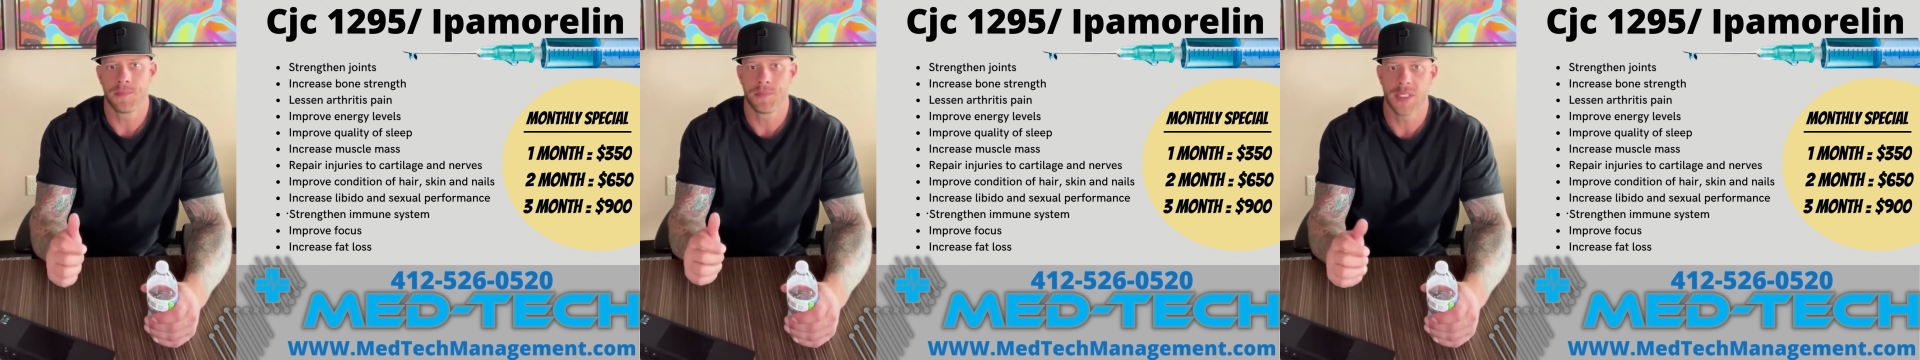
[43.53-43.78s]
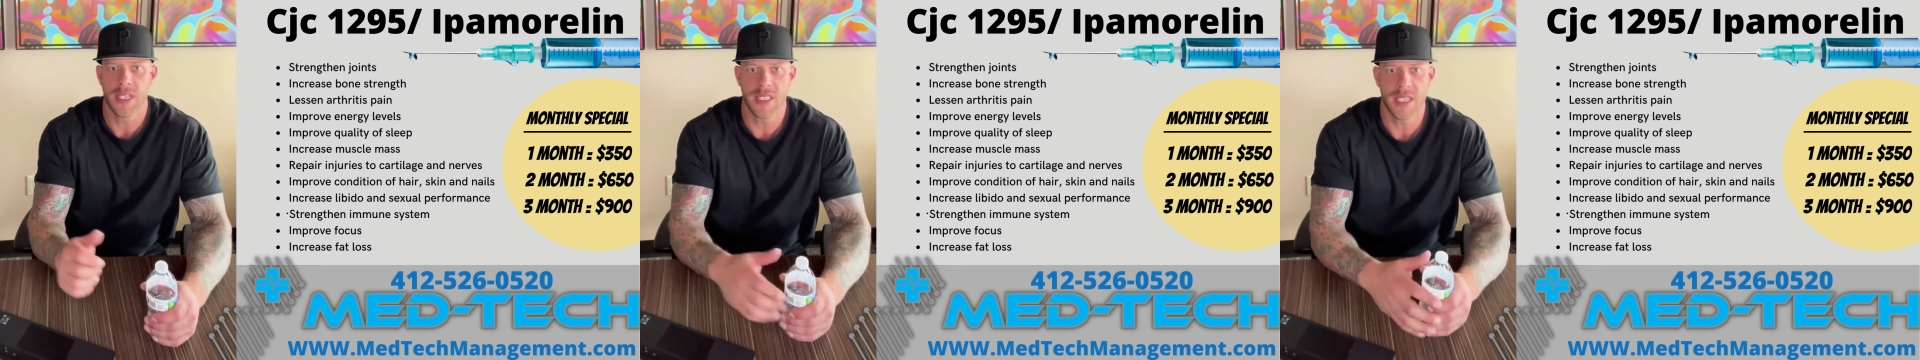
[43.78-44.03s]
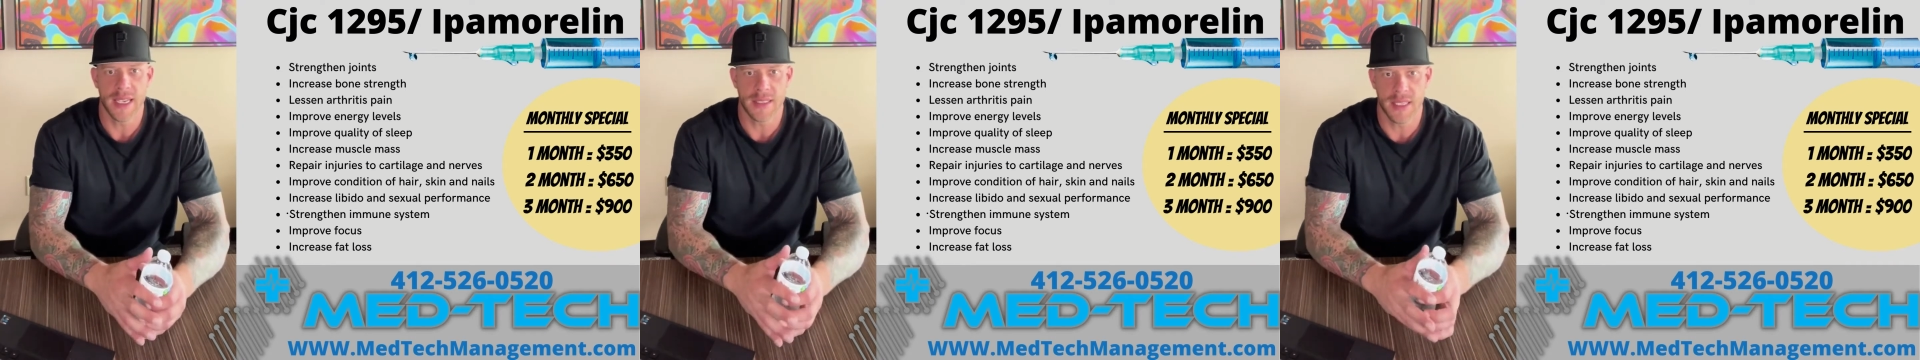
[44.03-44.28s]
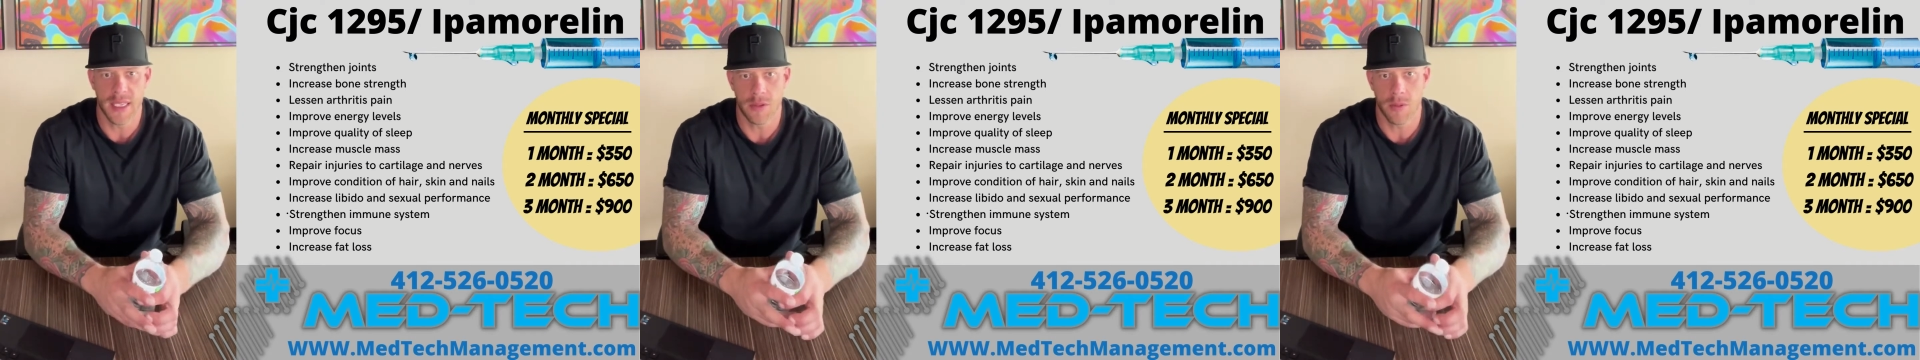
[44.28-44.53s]
C J
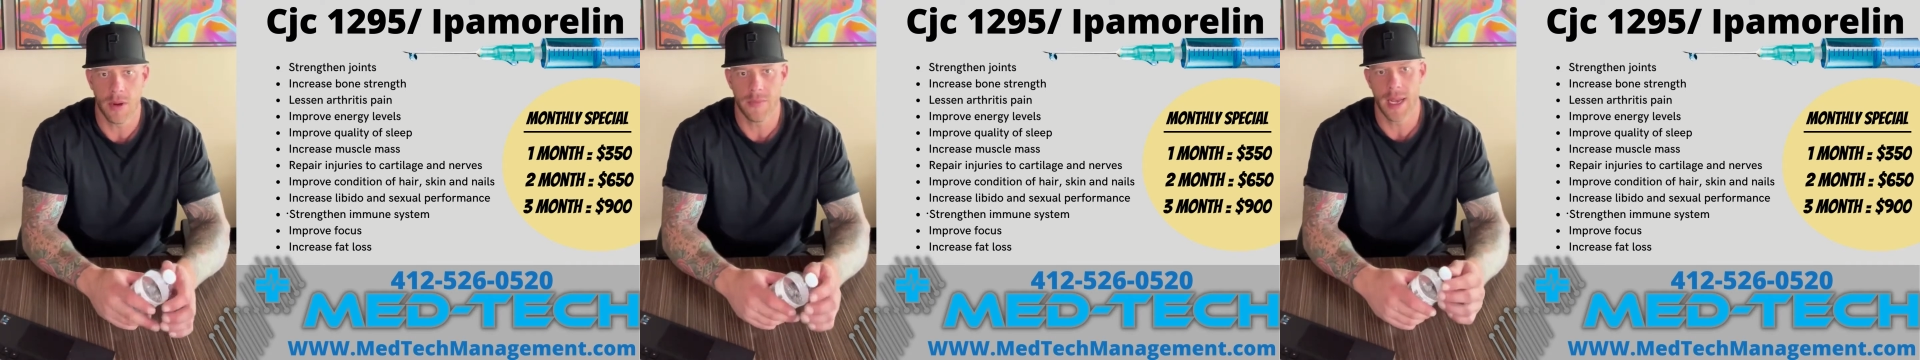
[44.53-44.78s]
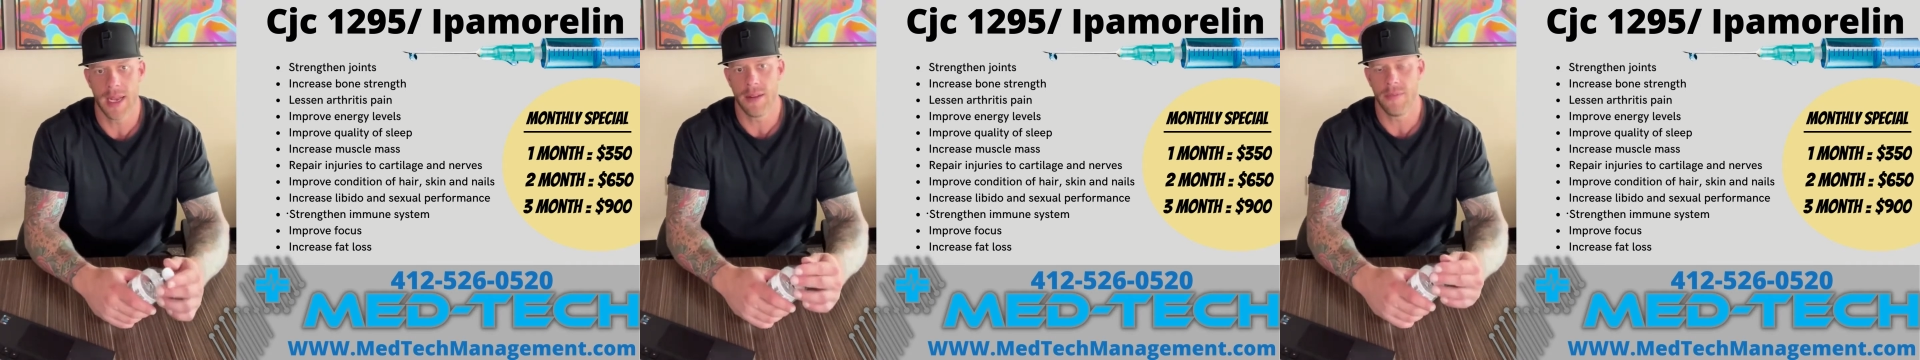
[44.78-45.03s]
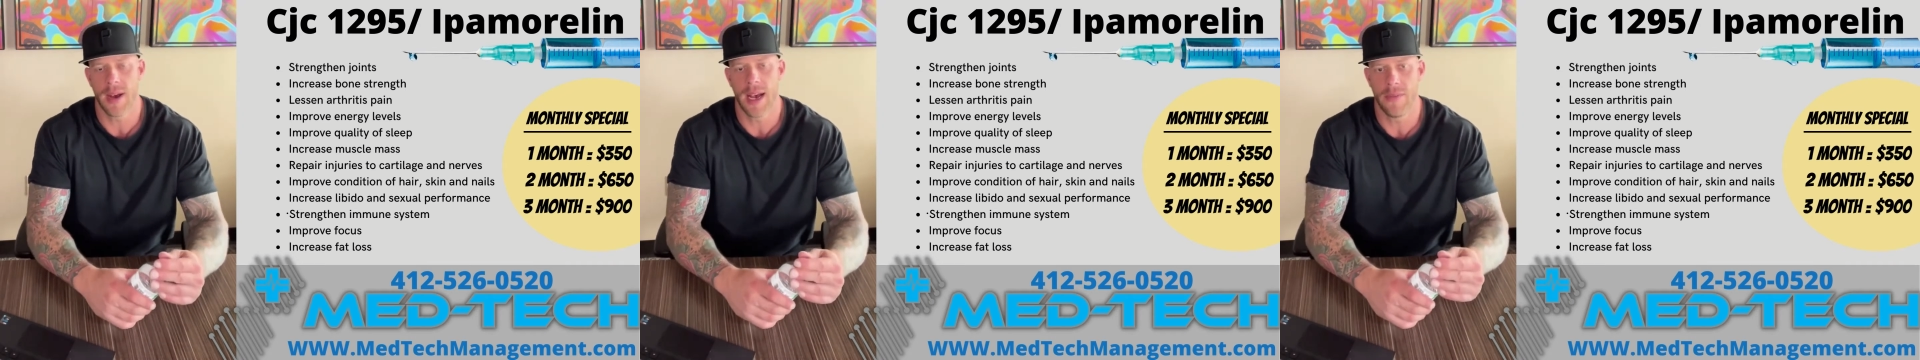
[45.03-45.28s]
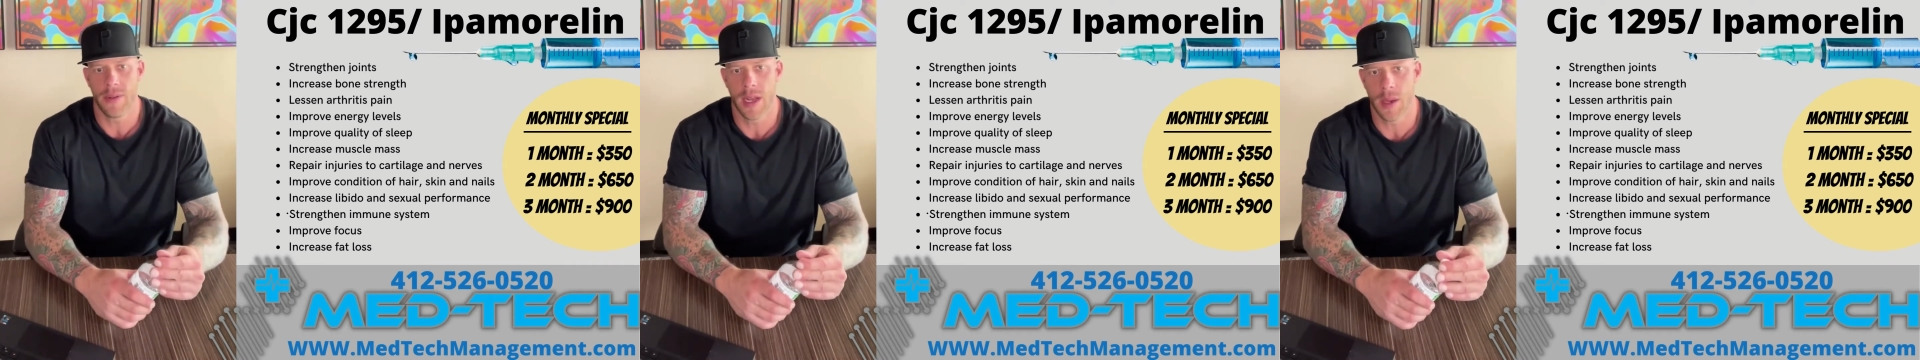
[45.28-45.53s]
C twelve
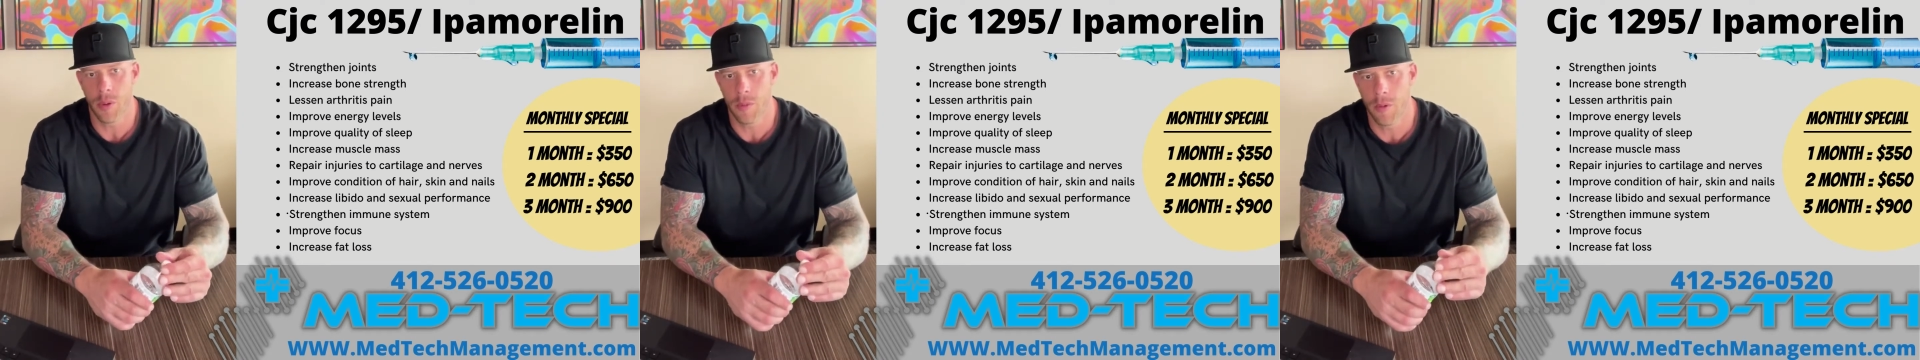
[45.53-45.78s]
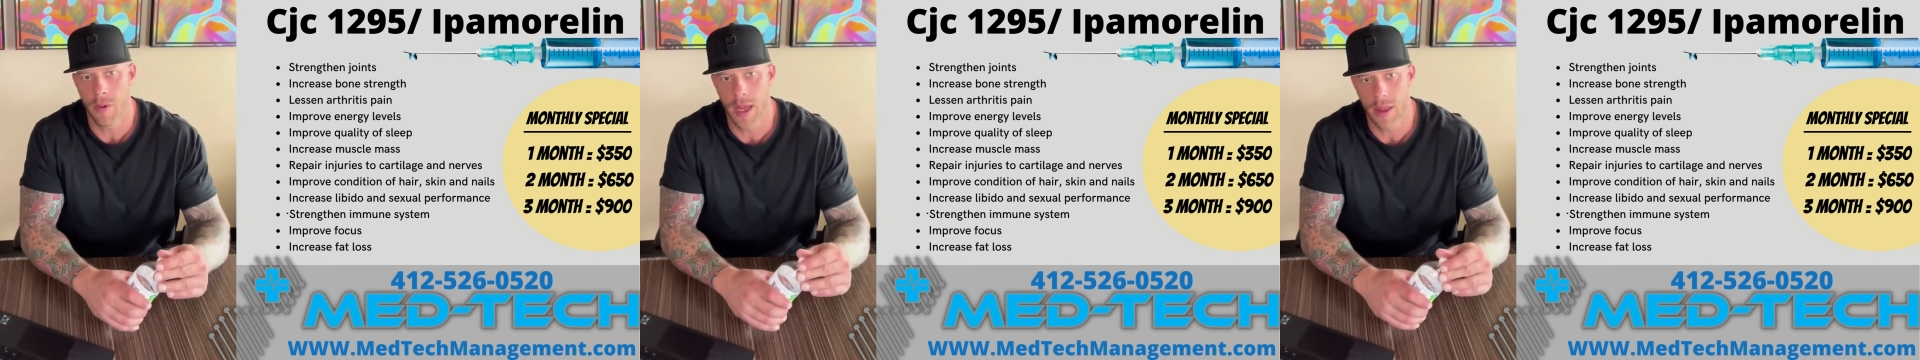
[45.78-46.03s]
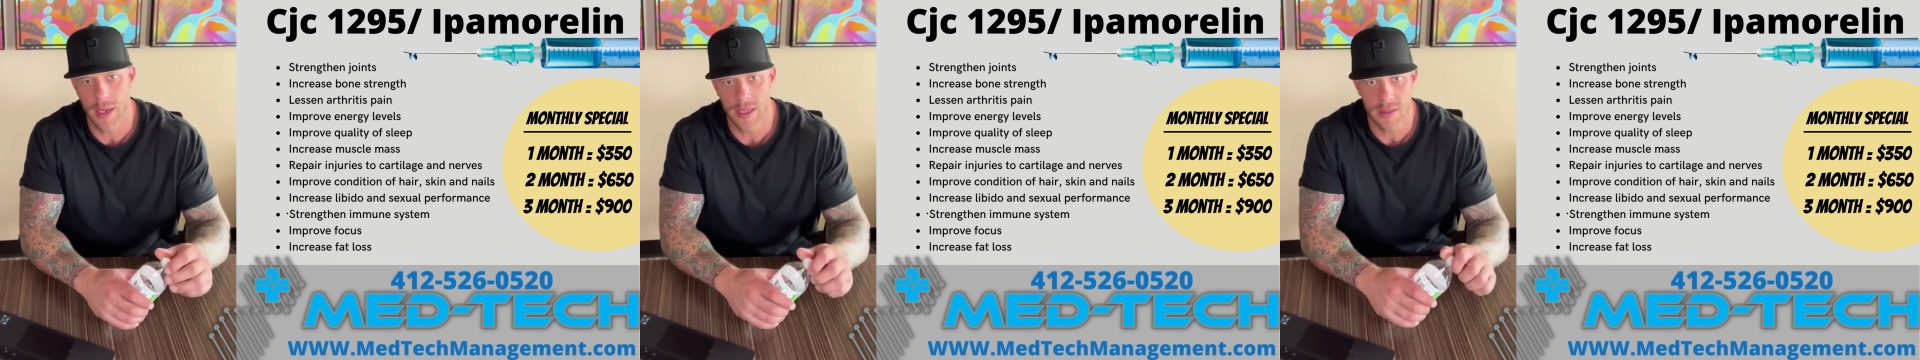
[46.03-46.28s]
ninety-five and Ipamorelin